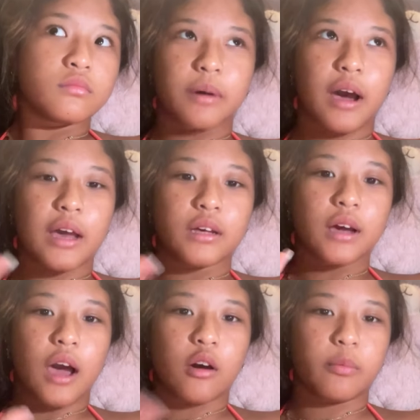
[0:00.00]
bye.
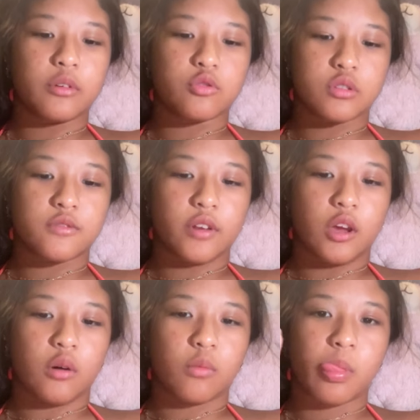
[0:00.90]
I hope you enjoyed this
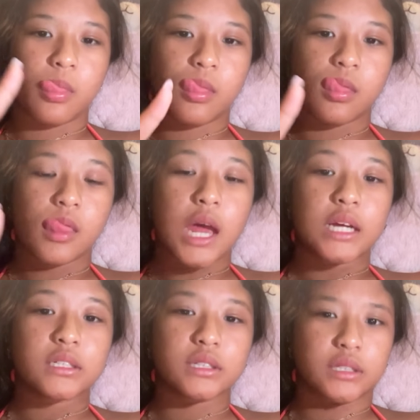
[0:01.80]
video.
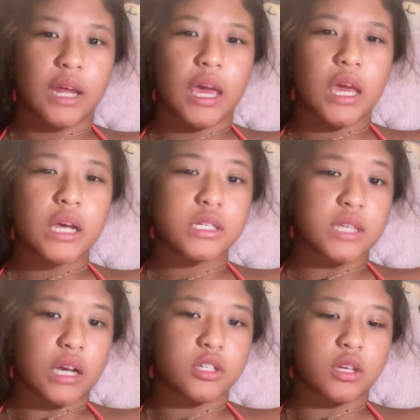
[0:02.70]
Stay
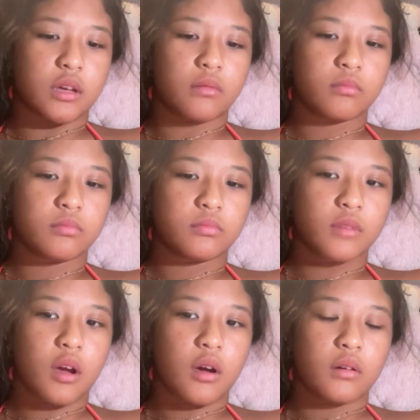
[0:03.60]
sexy.
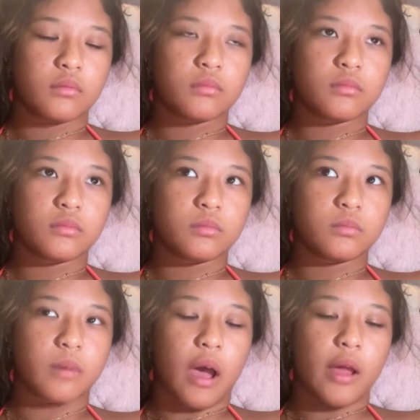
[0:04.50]

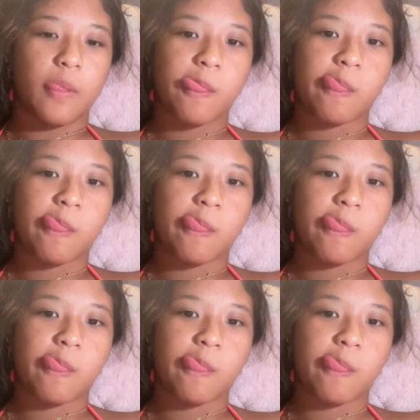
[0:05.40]
Bye.